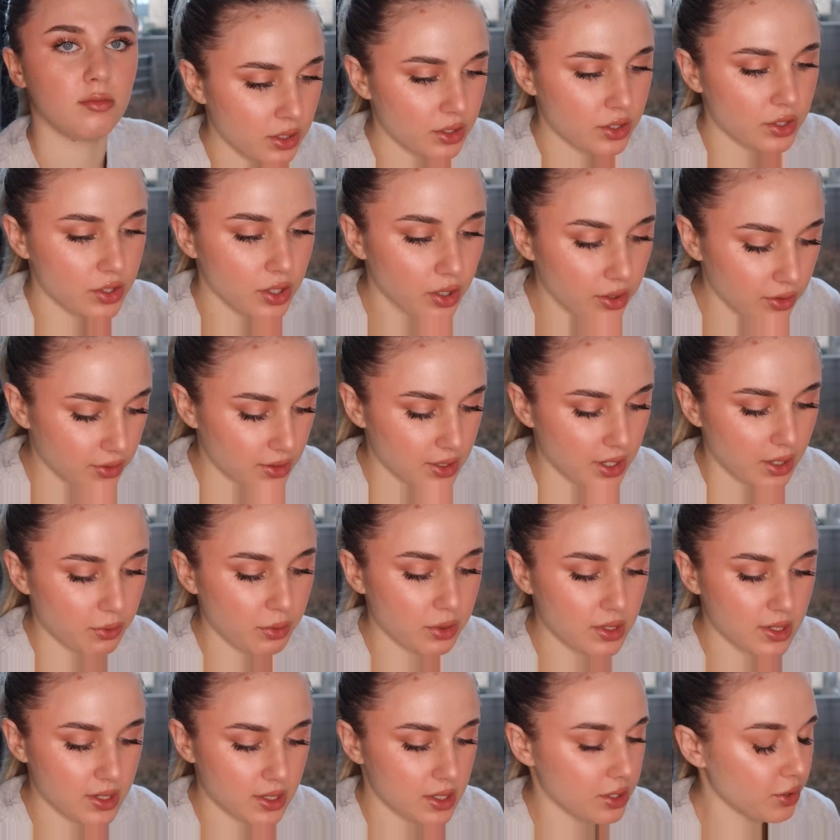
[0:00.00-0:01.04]
So today
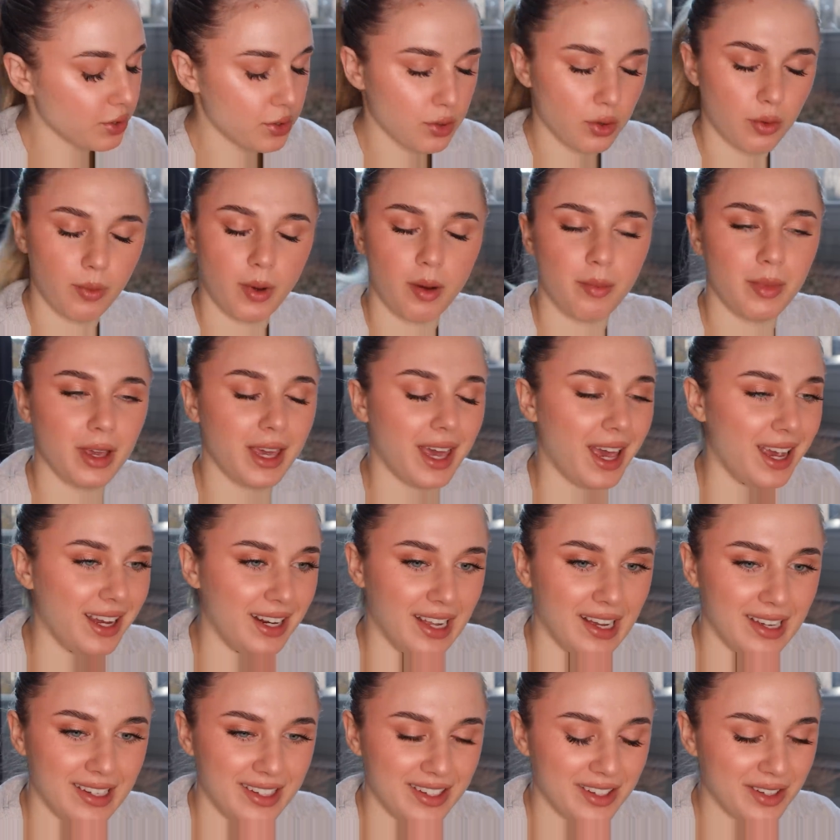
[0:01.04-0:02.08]
we're still talking about
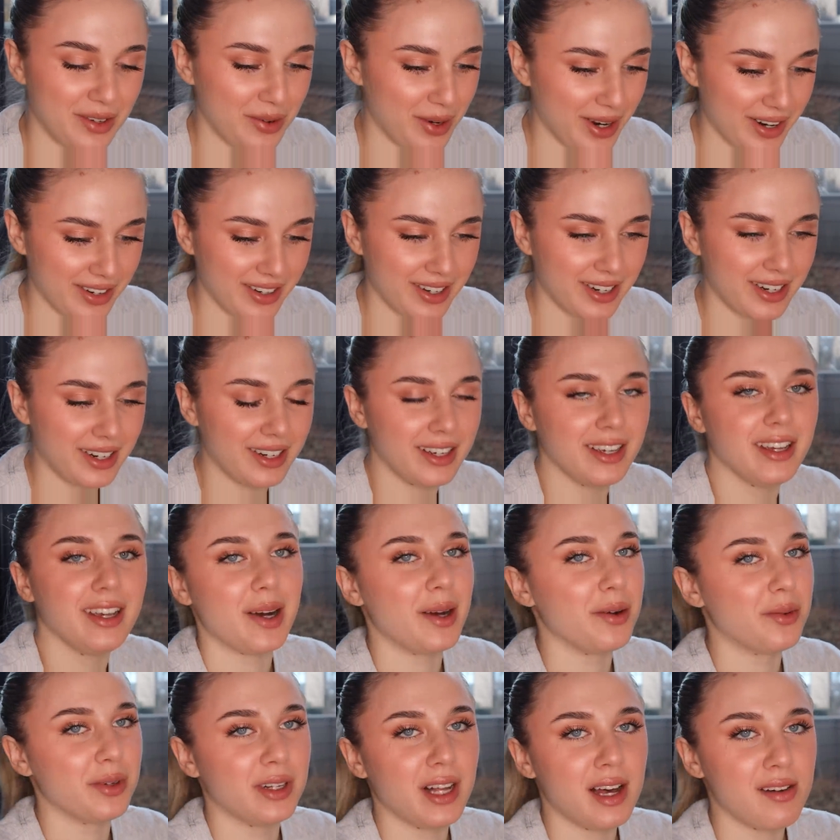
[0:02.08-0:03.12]
Mikayla Nogueira.
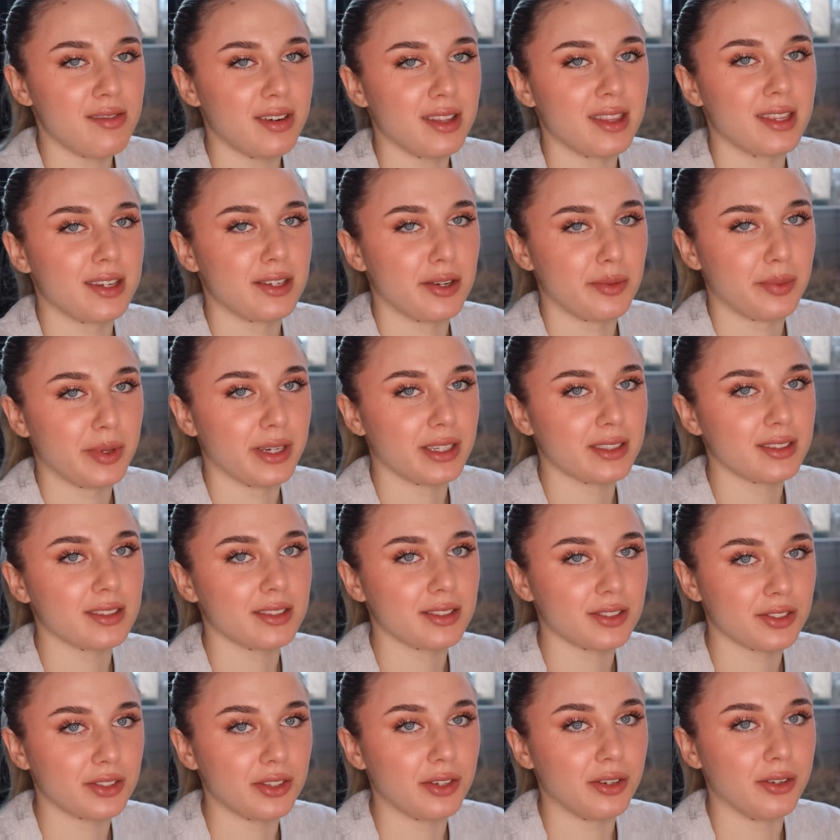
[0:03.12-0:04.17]
I will have other topics
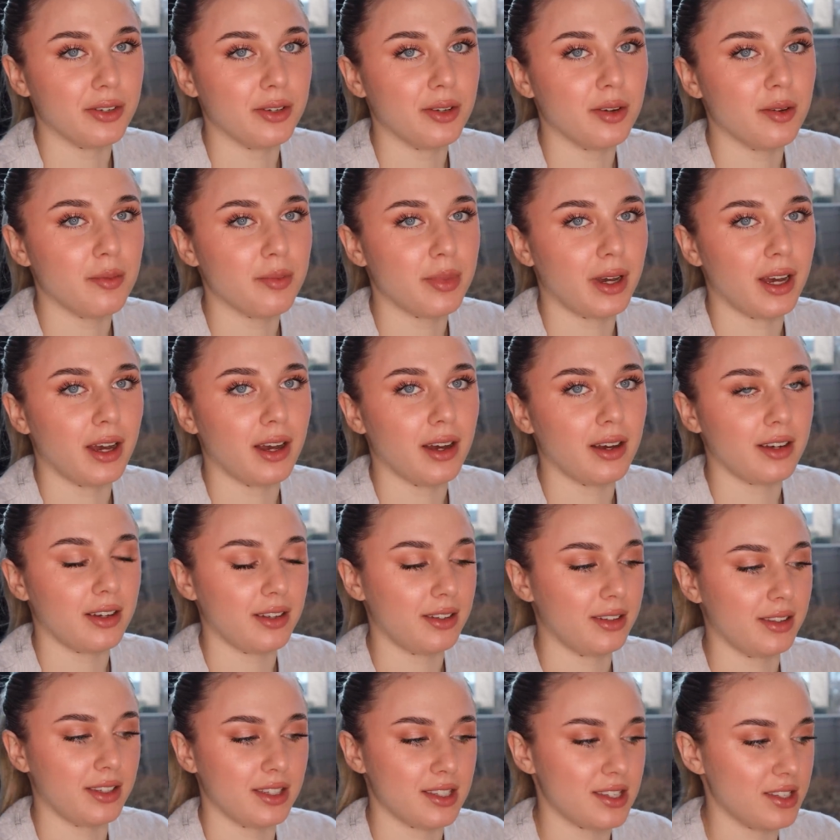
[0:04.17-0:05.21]
soon, but
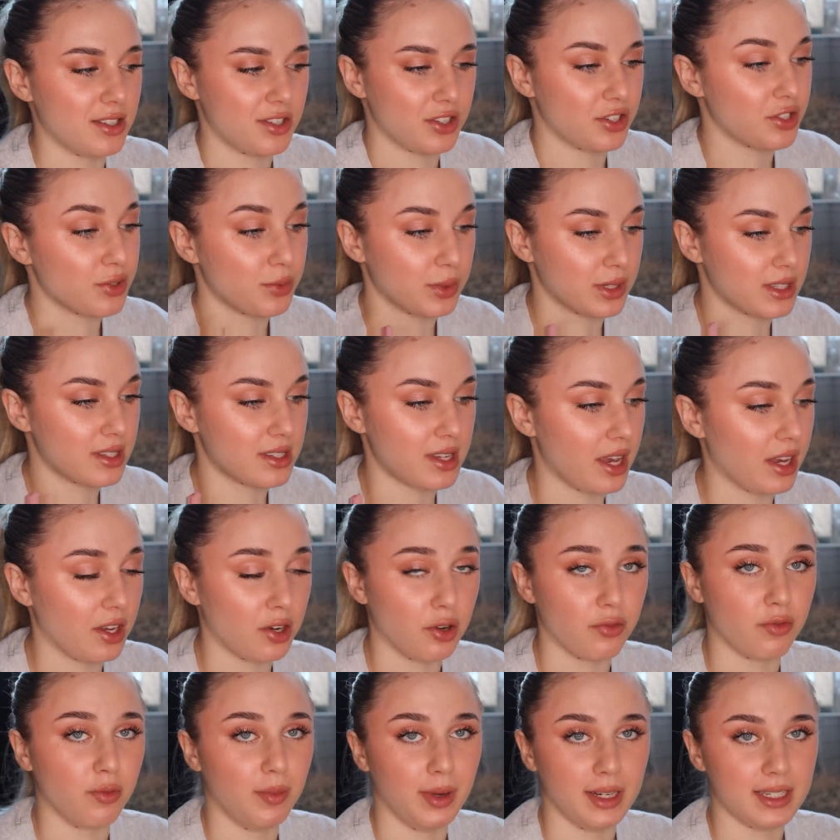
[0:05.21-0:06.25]
this is just what's
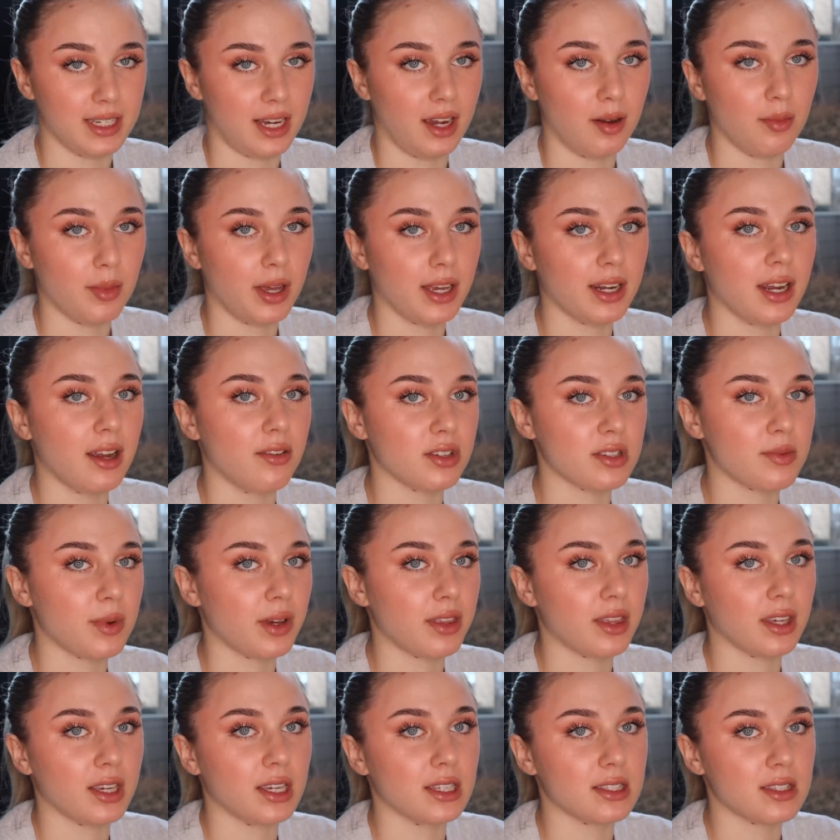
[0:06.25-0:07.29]
taken up my timeline. Every time I
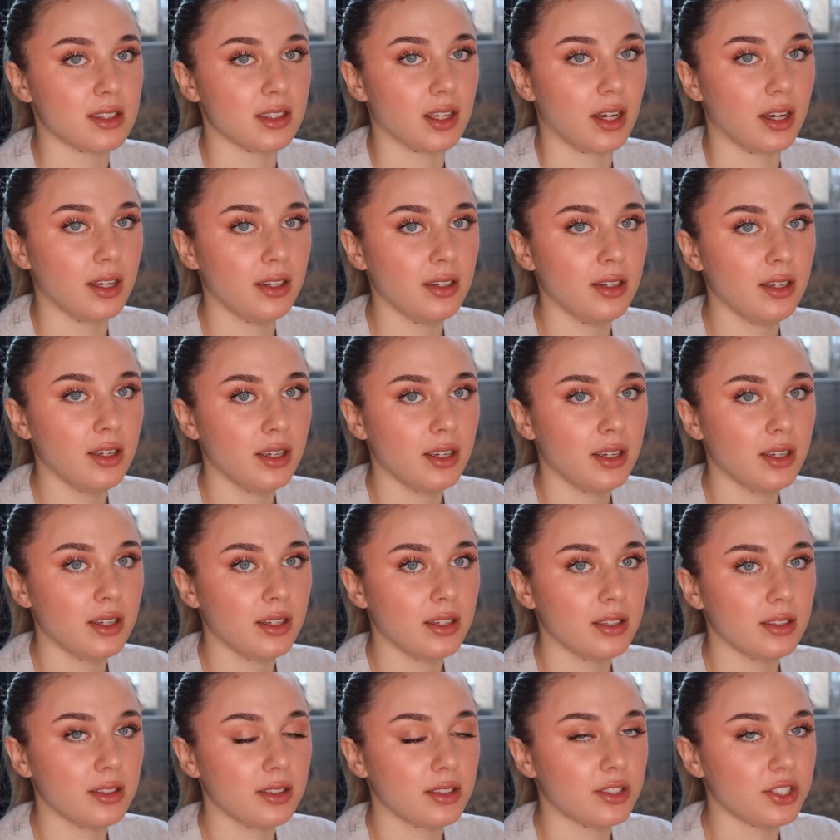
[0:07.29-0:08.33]
think it's done,
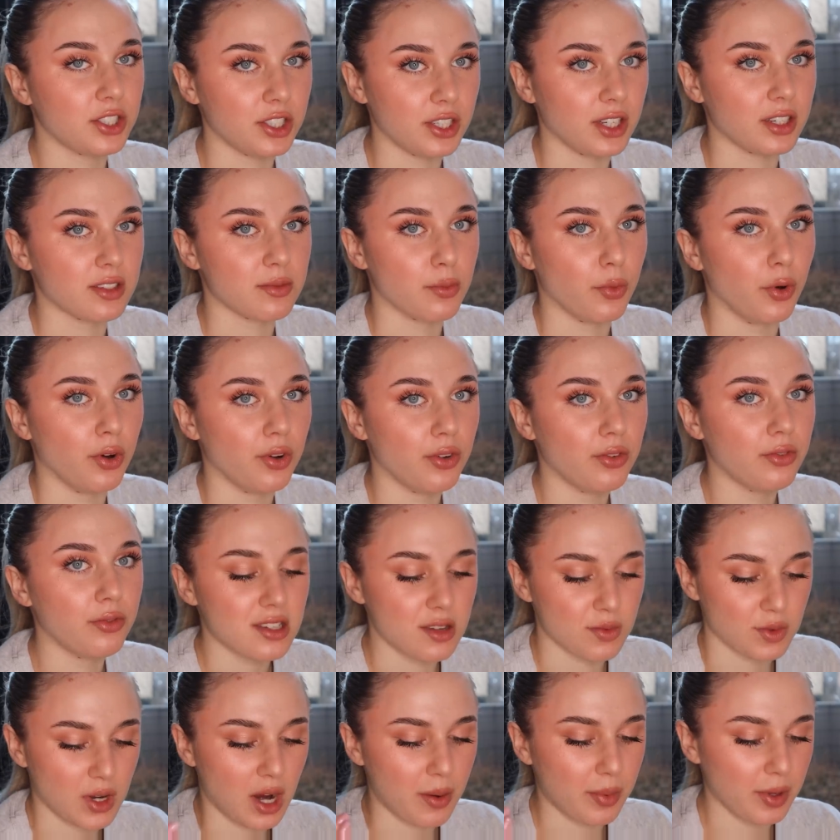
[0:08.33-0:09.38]
she does more.
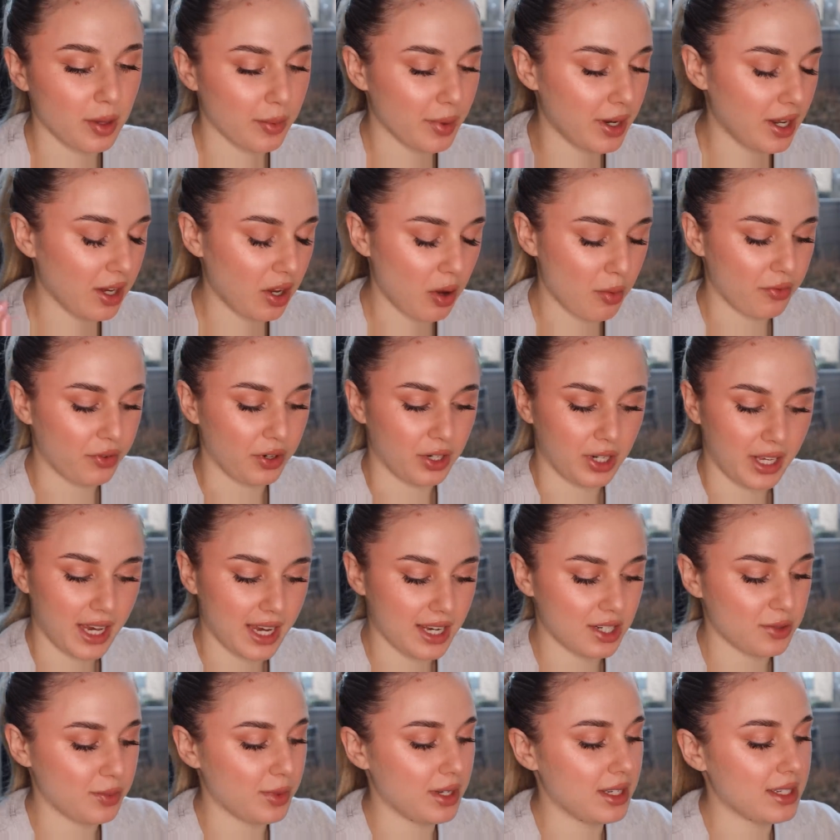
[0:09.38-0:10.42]
Subscribe to the bell like comment for
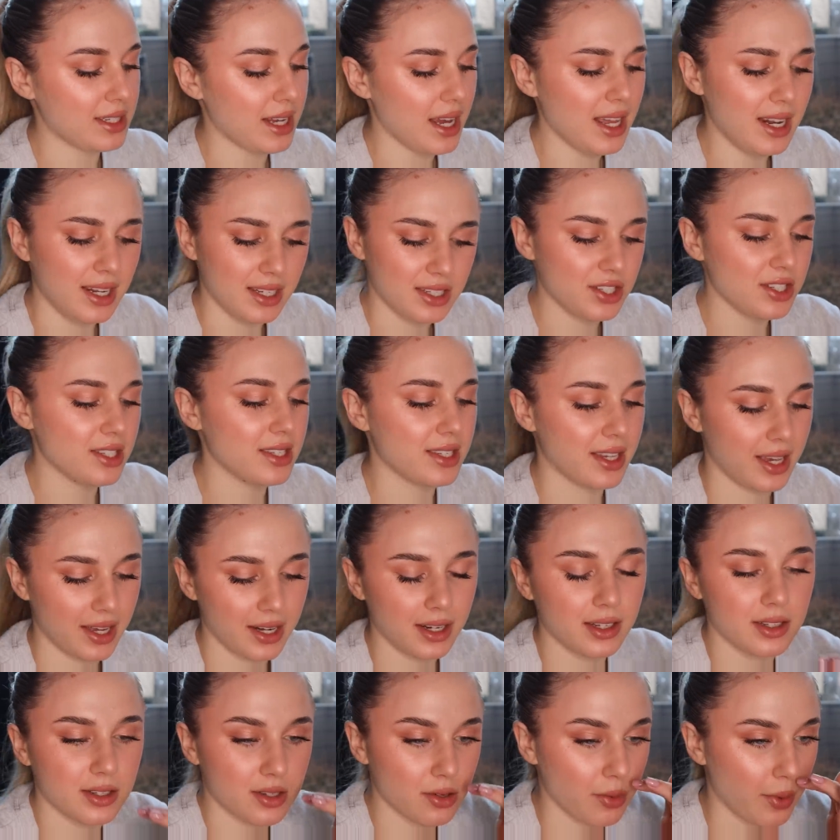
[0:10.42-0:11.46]
engagement and let's just get
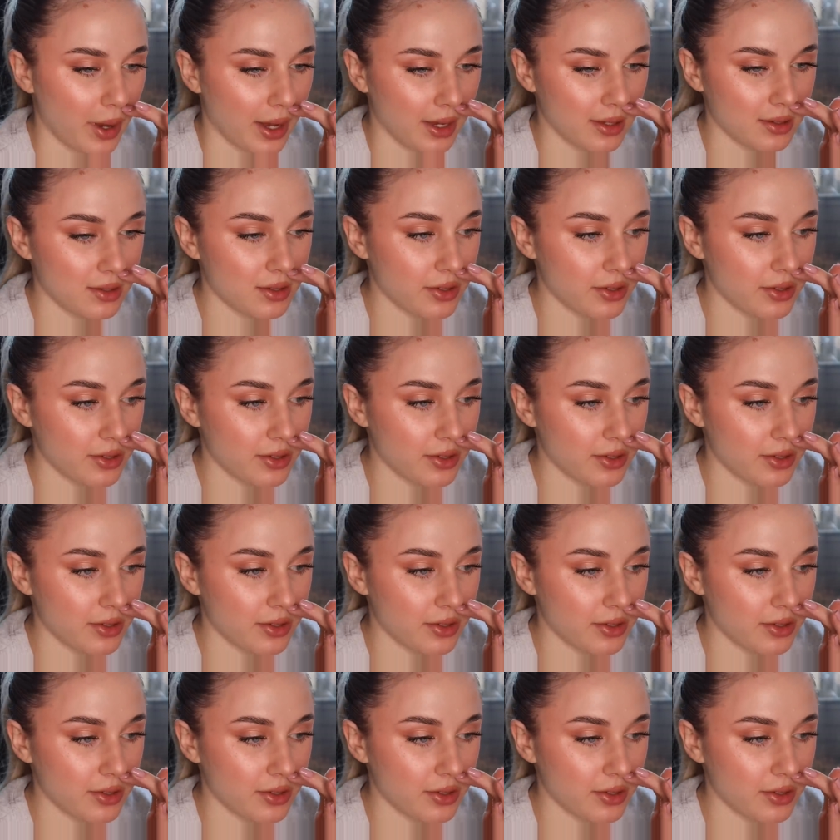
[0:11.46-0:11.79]
into it.